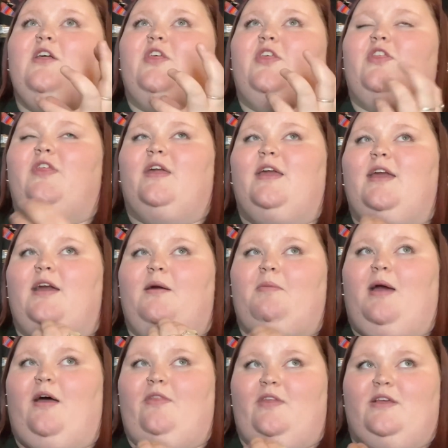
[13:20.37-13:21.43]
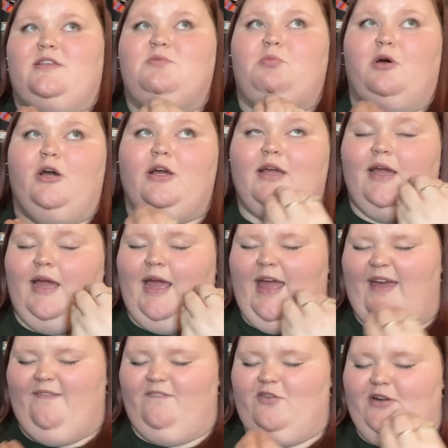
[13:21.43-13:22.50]
think about this book
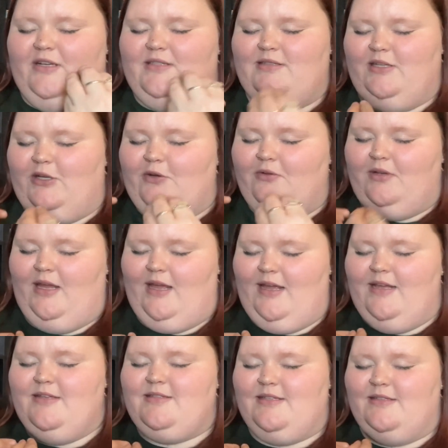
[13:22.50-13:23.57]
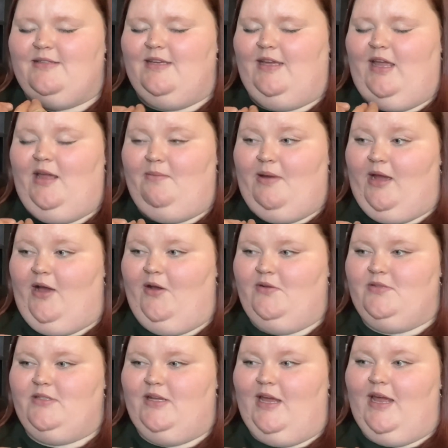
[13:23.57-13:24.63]
every single day since it came
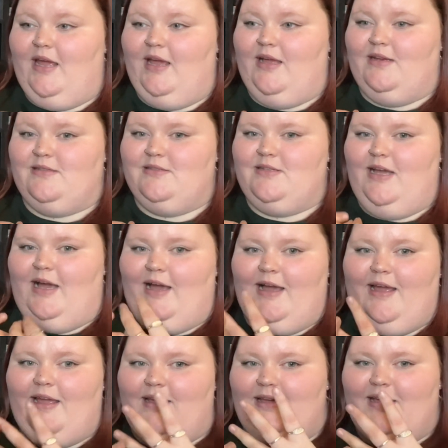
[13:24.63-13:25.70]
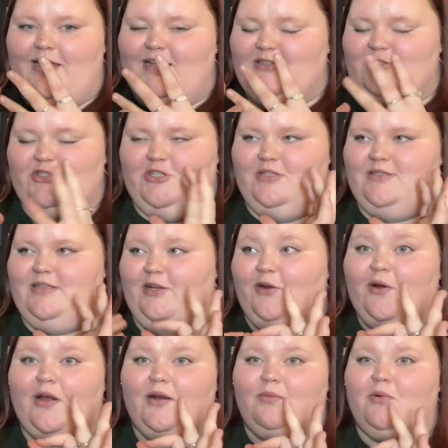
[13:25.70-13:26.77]
out, and it's just
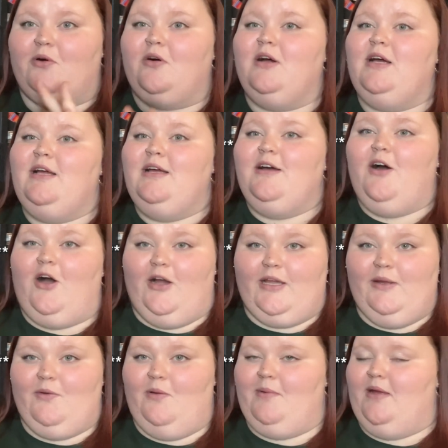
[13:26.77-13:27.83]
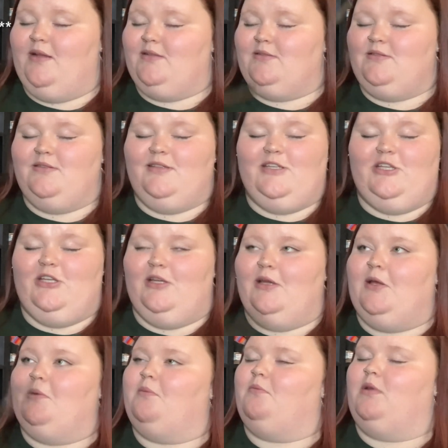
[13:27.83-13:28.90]
incredible. Hockey Romance,
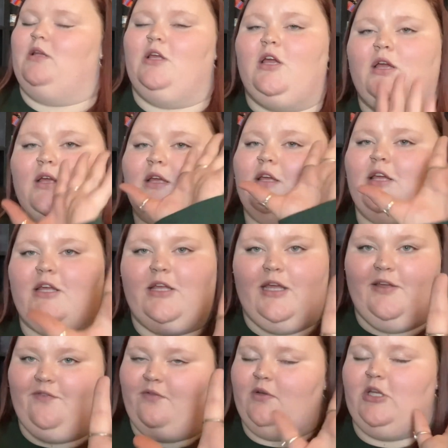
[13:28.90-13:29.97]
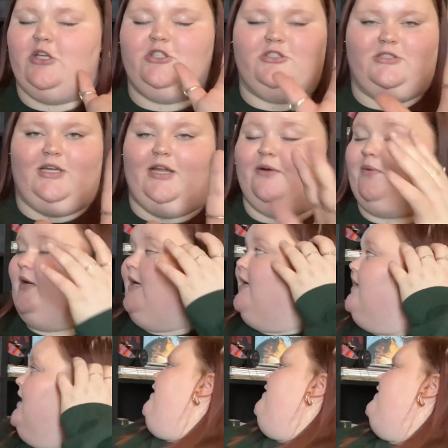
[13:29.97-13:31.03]
if you just got to read it. And